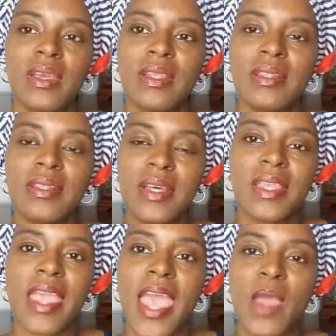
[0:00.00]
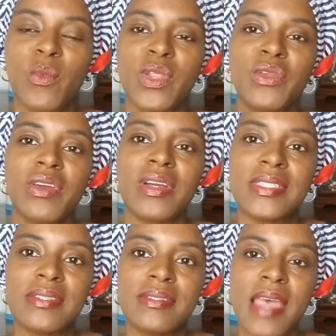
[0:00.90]
look at when you're
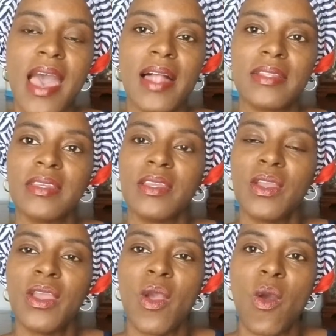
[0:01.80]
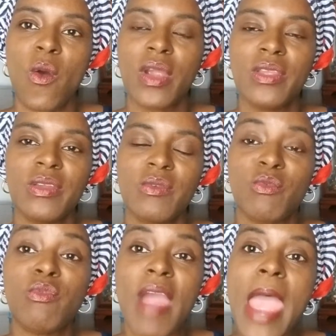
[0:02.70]
styling or
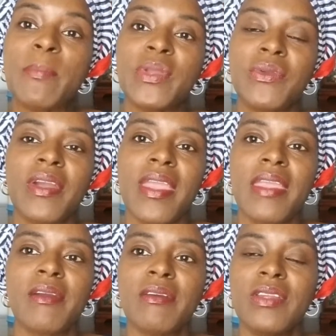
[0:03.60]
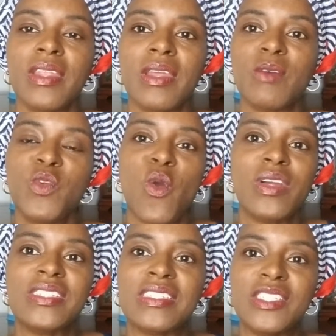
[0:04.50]
wrapping your hair. You know, if you're going
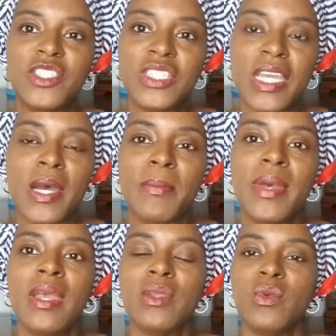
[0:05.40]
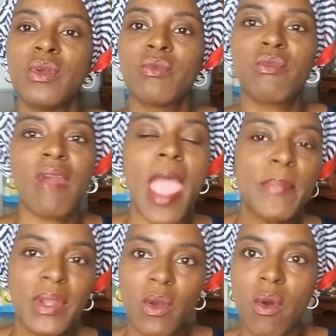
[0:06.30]
to the gym, you can wrap
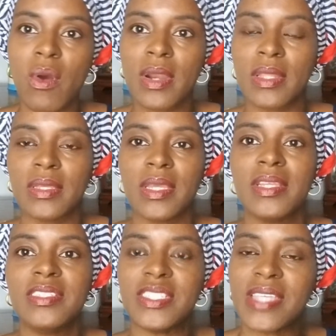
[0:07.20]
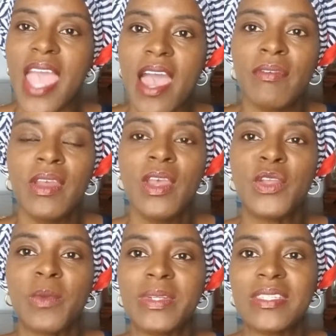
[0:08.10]
it accordingly and just have
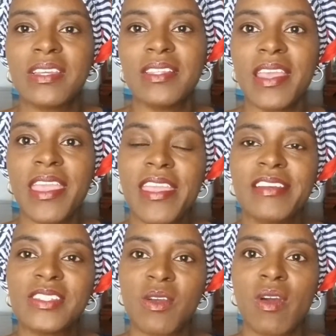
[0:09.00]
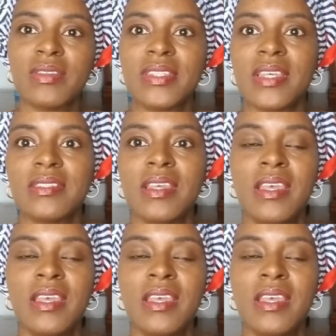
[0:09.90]
your particular hair scarves that's